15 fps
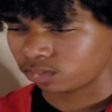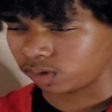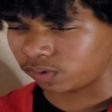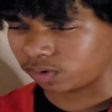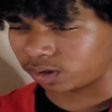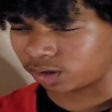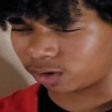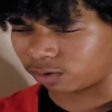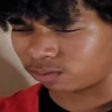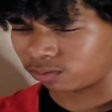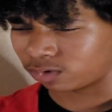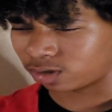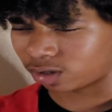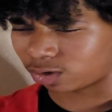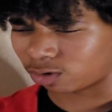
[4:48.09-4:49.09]
even though
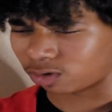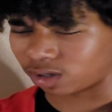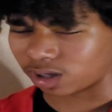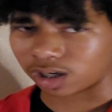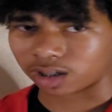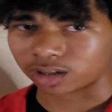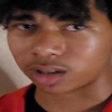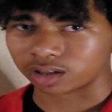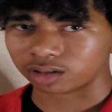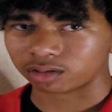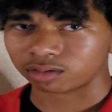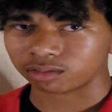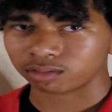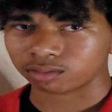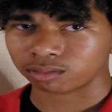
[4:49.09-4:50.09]
it's not a whole lot
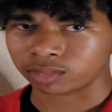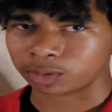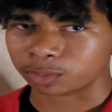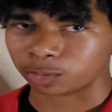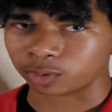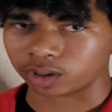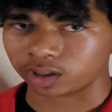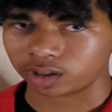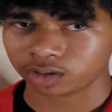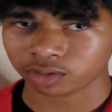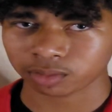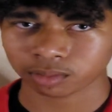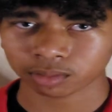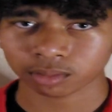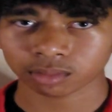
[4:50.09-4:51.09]
because minimum wage,
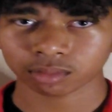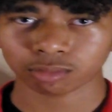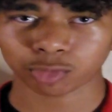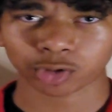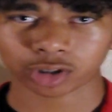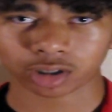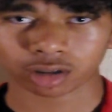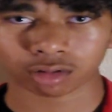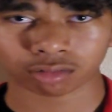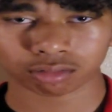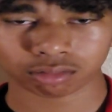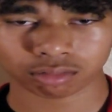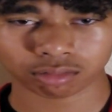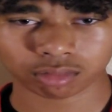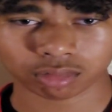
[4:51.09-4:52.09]
free time,
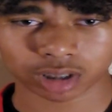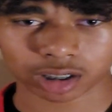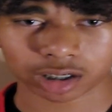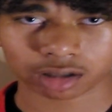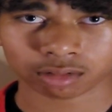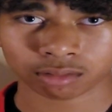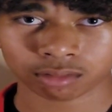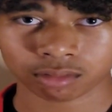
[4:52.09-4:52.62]
ah,